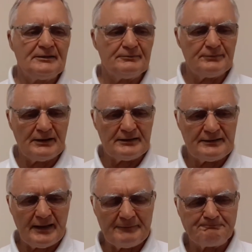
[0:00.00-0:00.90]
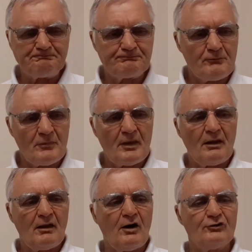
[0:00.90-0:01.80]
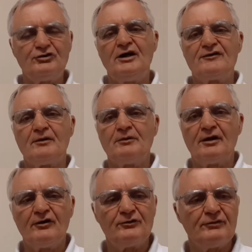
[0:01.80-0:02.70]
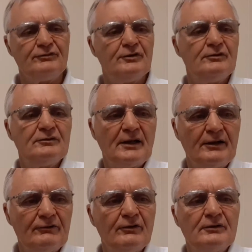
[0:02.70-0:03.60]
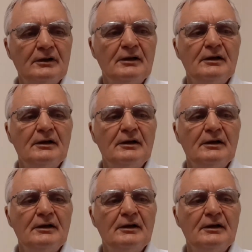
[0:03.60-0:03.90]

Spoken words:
but I'll share some of those with you later on.